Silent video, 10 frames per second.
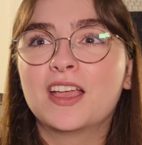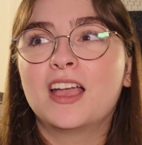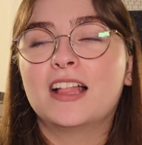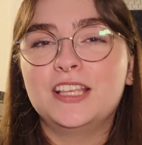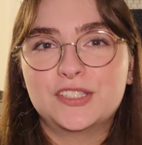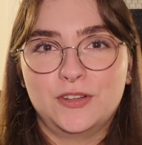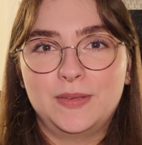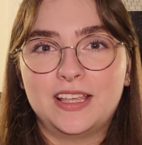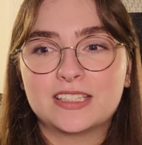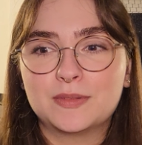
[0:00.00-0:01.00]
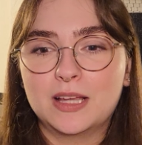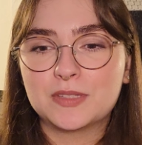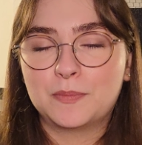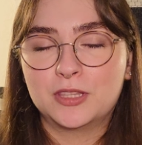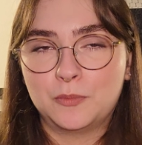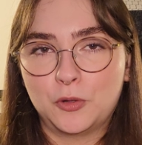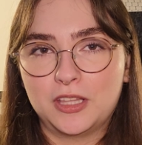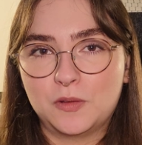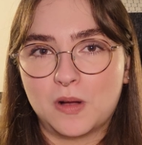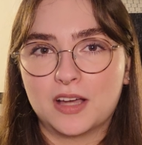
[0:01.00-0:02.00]
at least for me, sometimes I put the
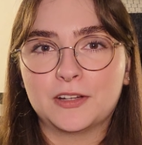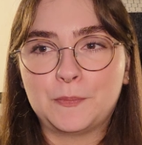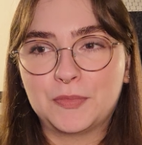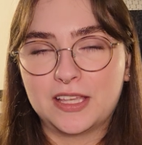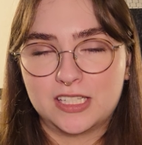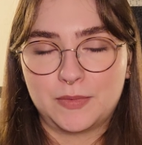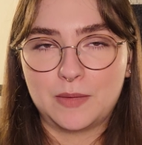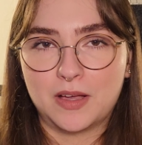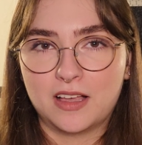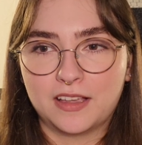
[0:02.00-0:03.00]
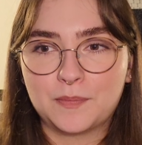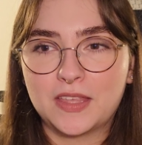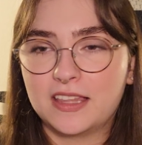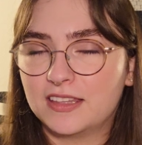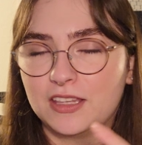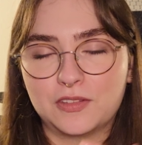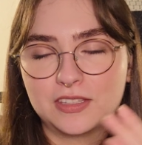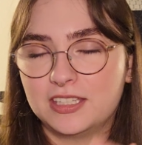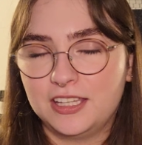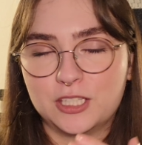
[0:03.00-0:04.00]
boiling water into my mug and the
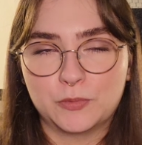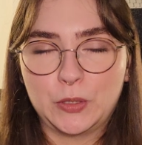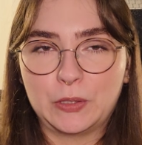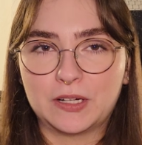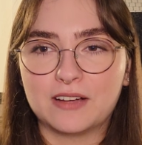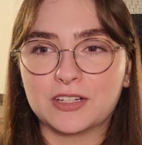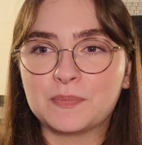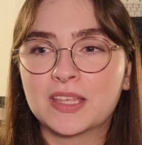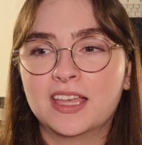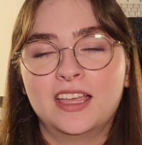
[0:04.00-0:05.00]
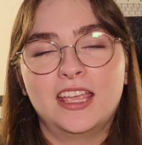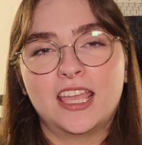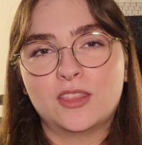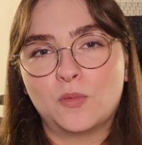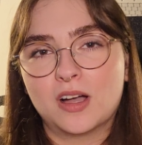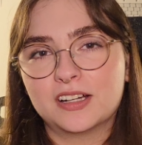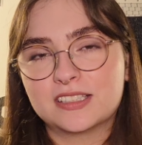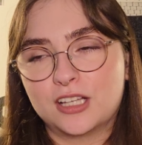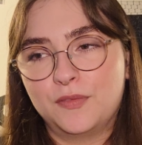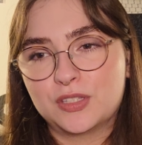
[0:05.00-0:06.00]
tea is brewing or whatever, and the water
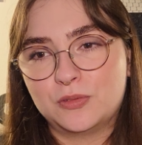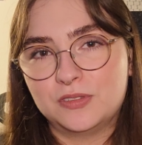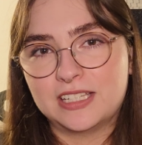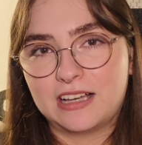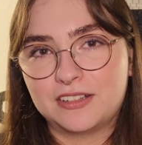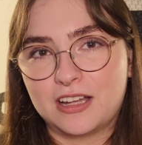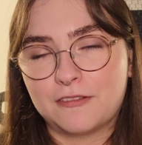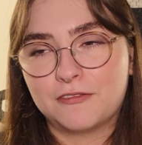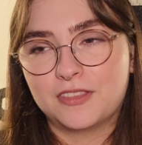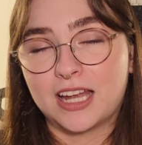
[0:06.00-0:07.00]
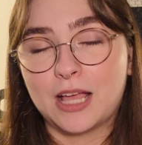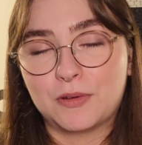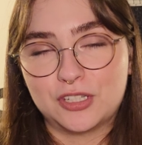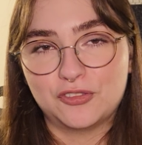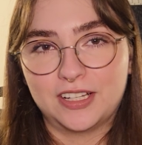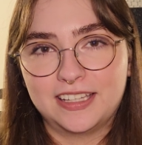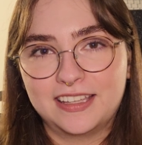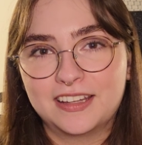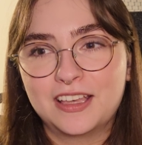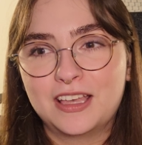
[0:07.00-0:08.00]
itself has cooled down enough that I want to drink
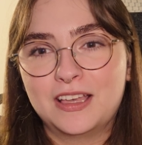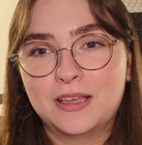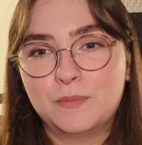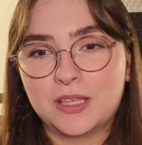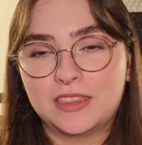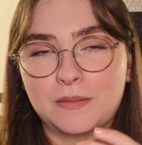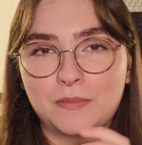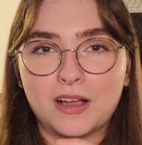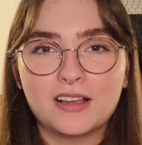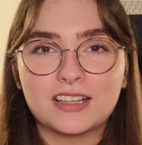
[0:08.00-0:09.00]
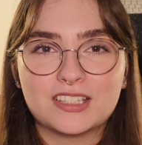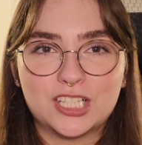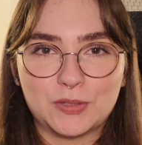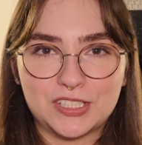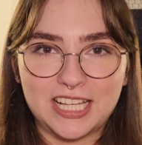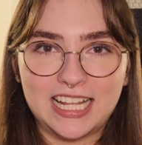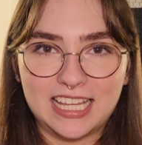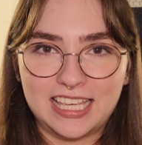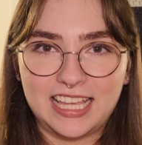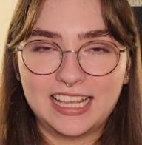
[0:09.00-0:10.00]
it, but the mug is still retaining
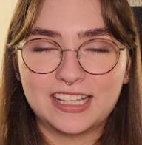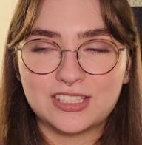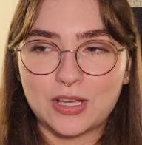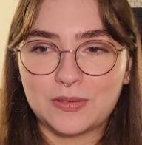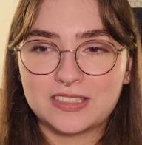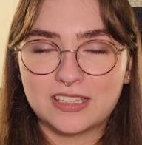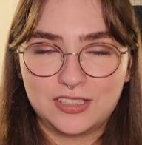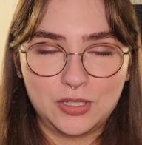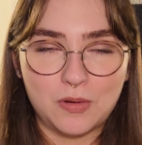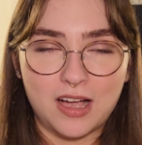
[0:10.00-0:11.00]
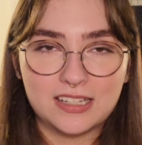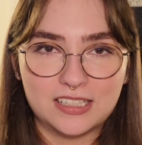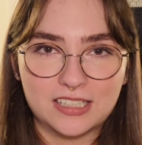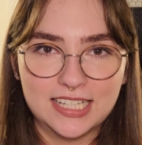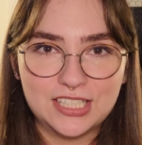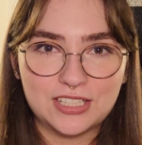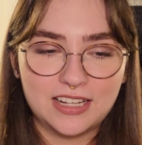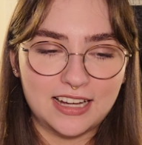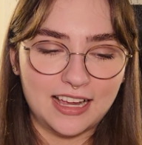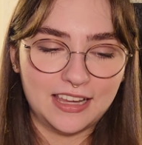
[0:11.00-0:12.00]
heat, and so it's too hot to touch.
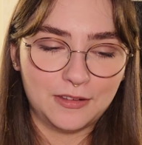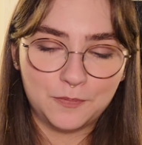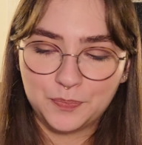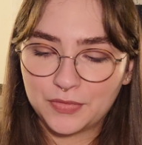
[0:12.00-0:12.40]
And